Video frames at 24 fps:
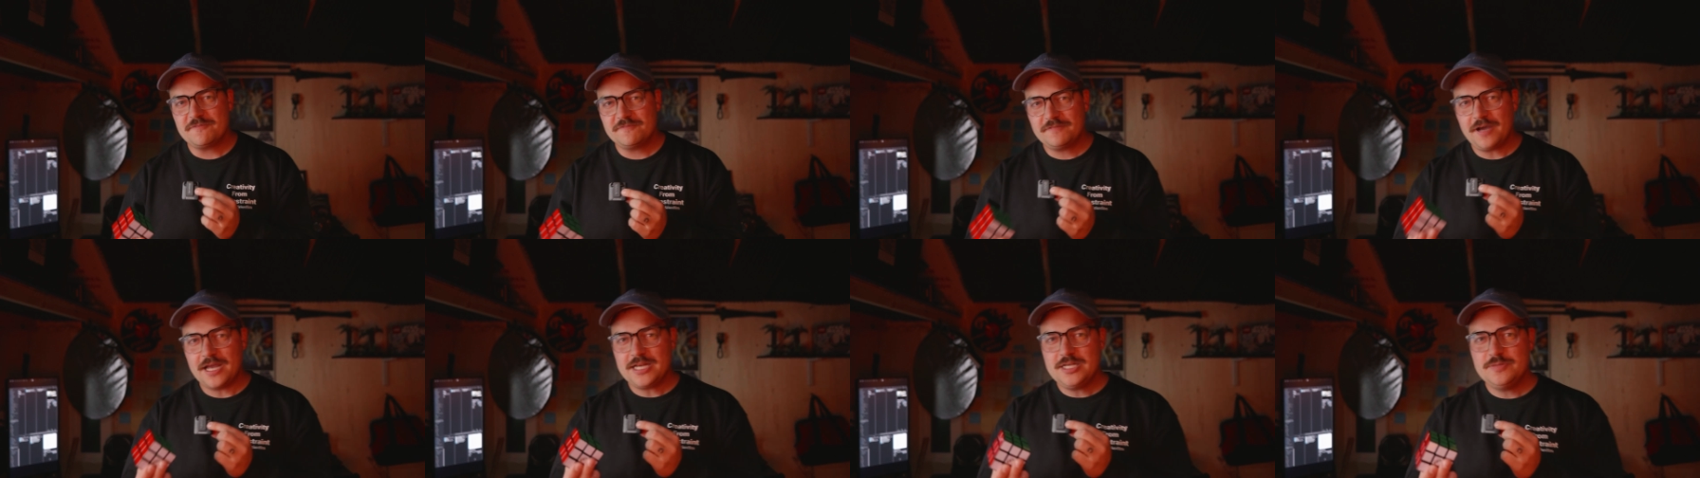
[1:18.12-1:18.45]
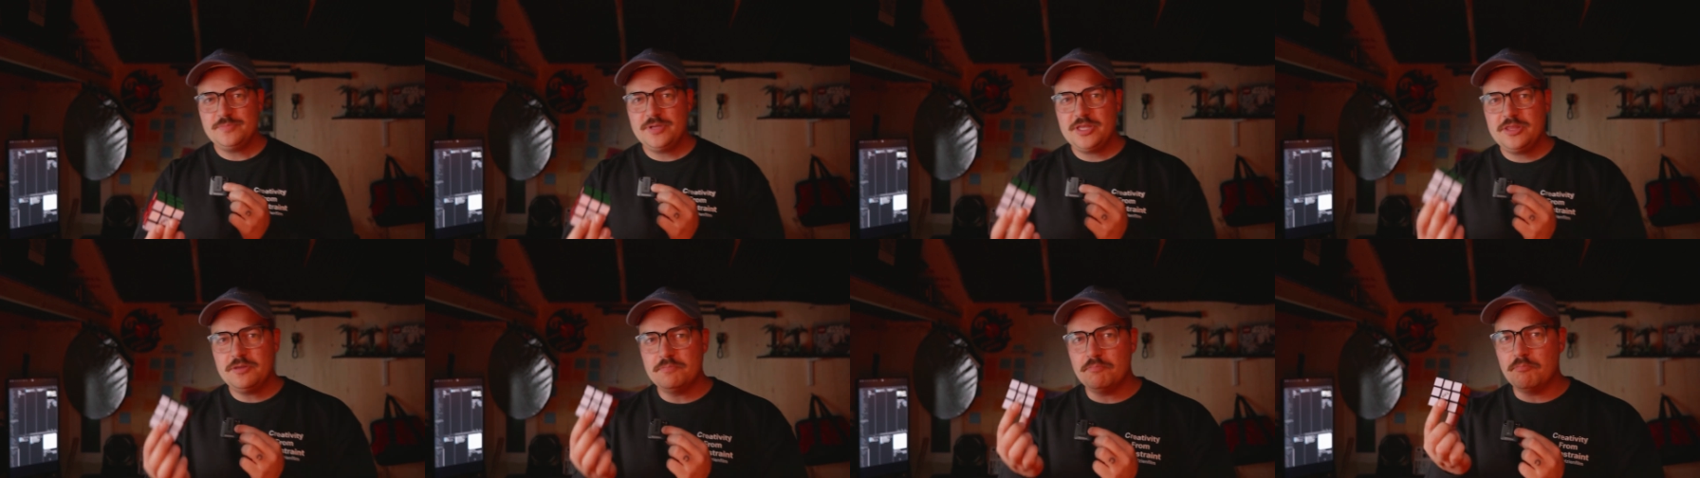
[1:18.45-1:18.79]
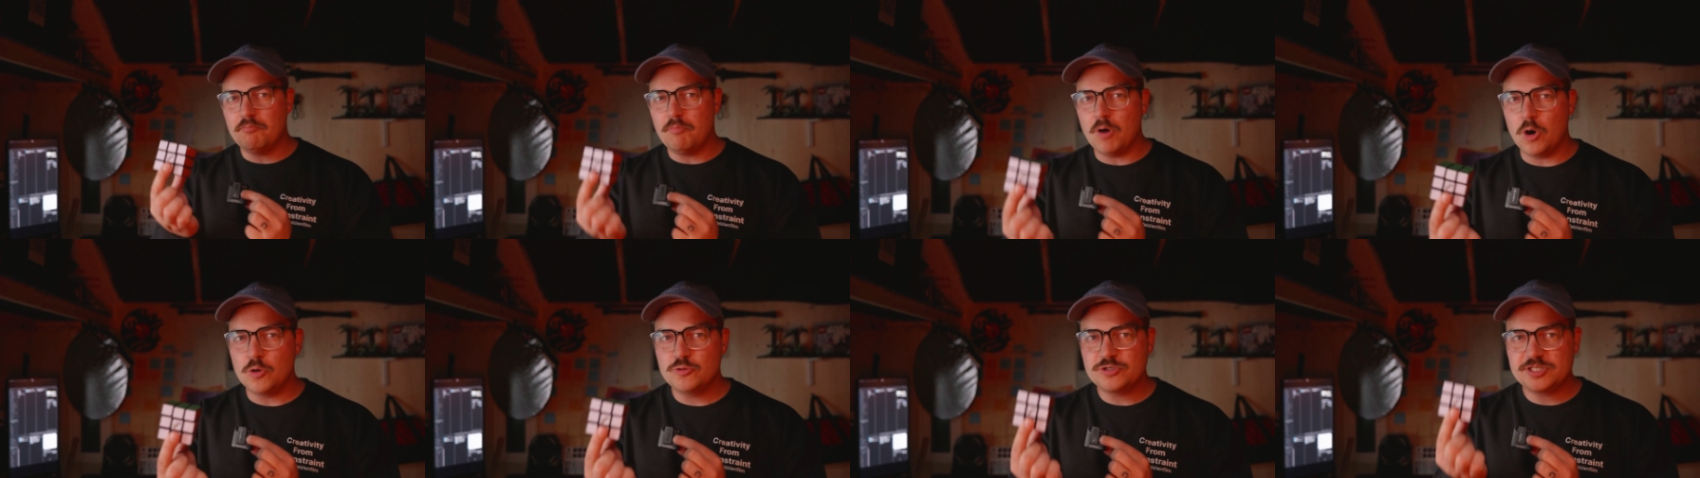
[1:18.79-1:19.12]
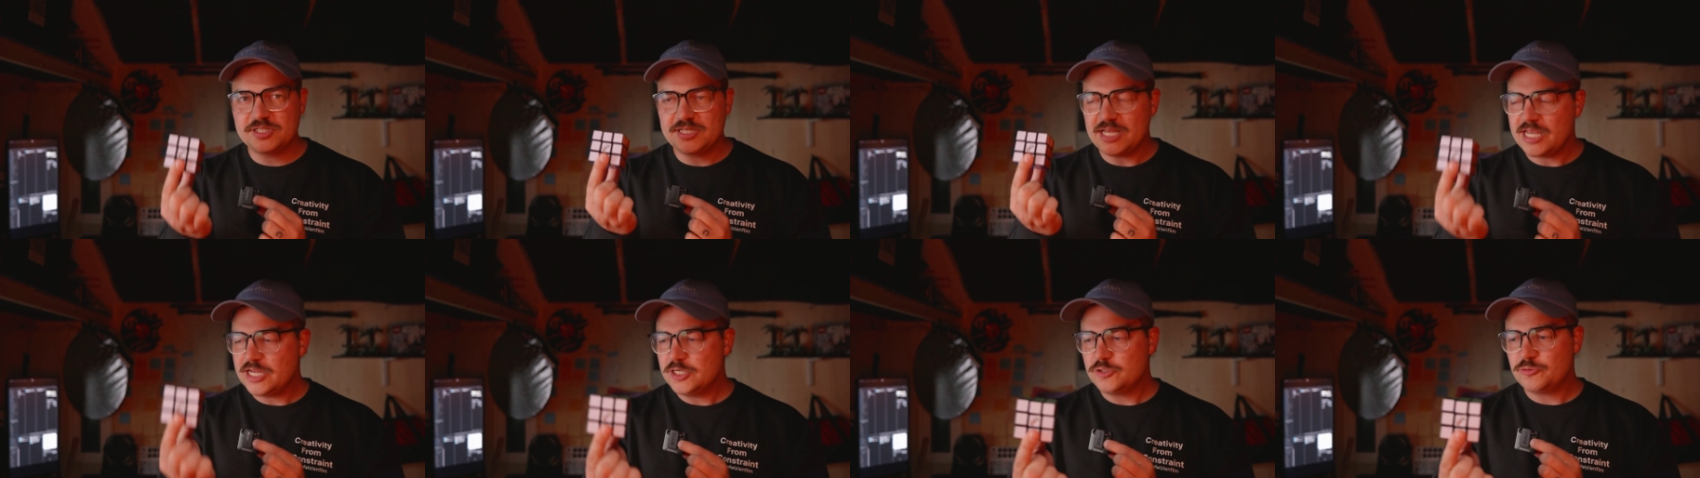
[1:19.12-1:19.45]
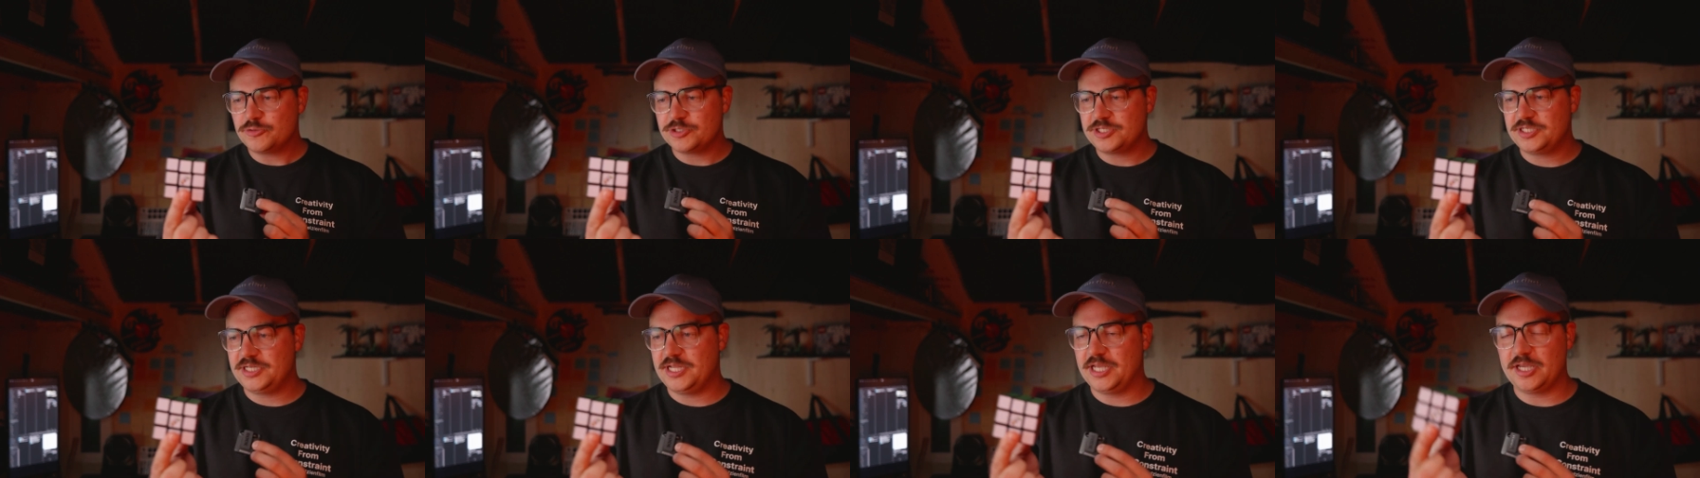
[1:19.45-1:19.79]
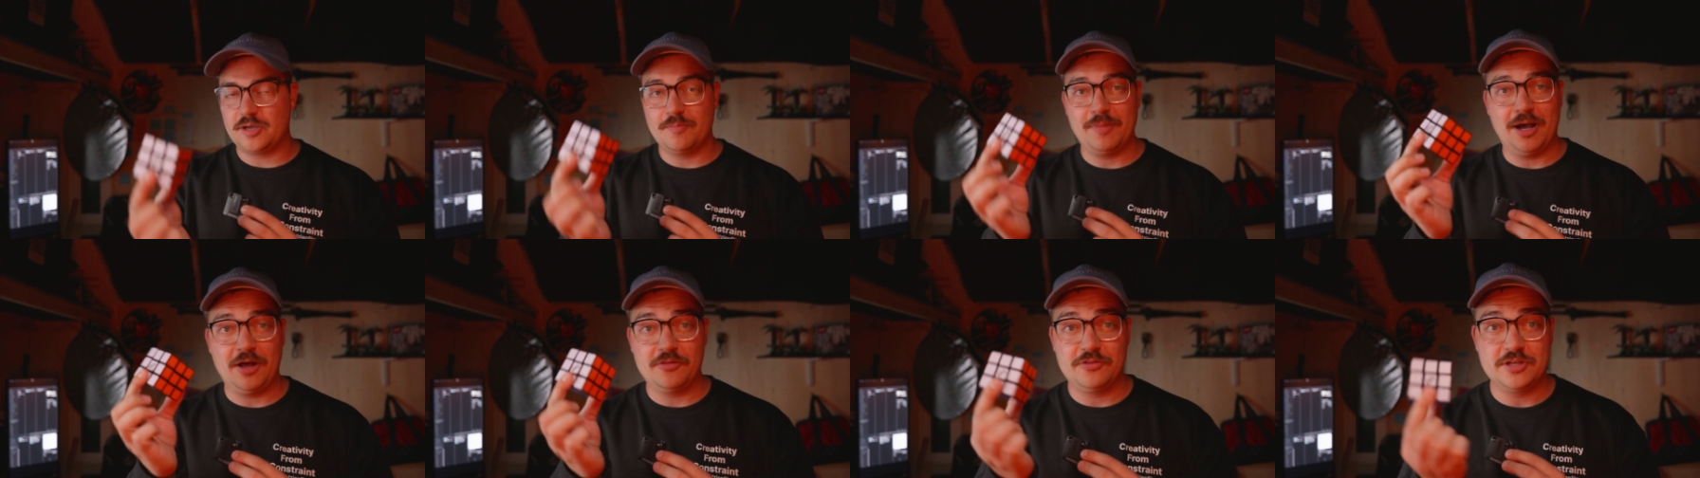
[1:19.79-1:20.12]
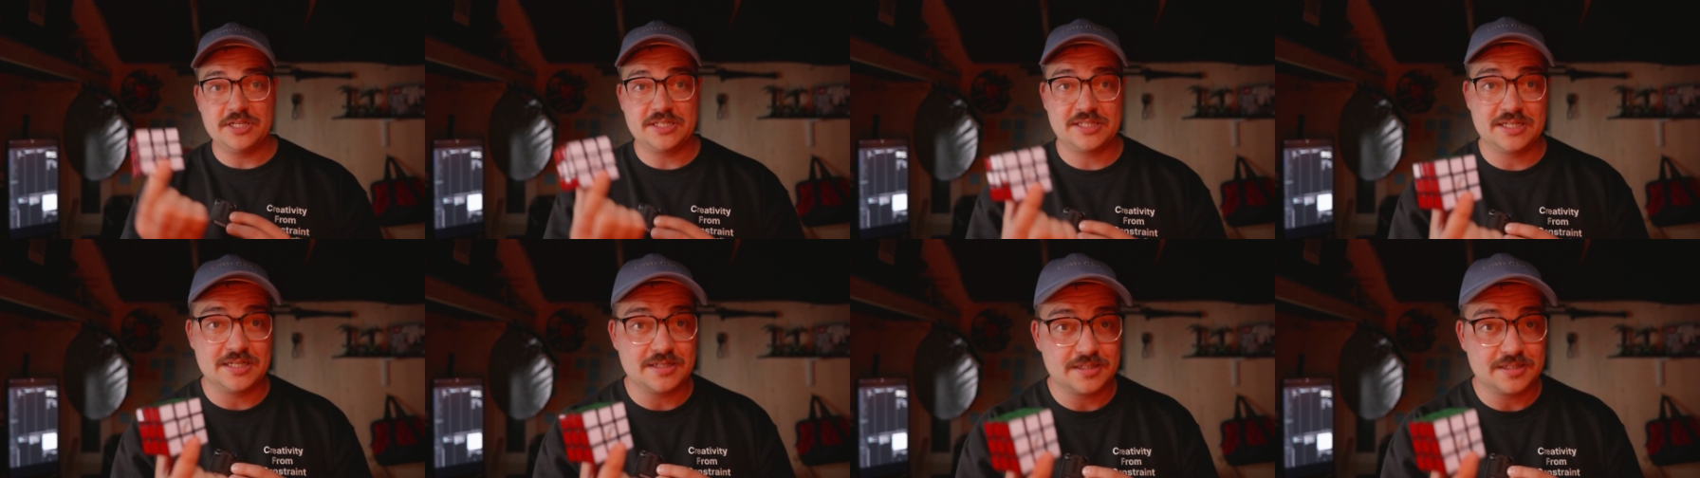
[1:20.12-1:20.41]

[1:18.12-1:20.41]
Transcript: find to be the most interesting about this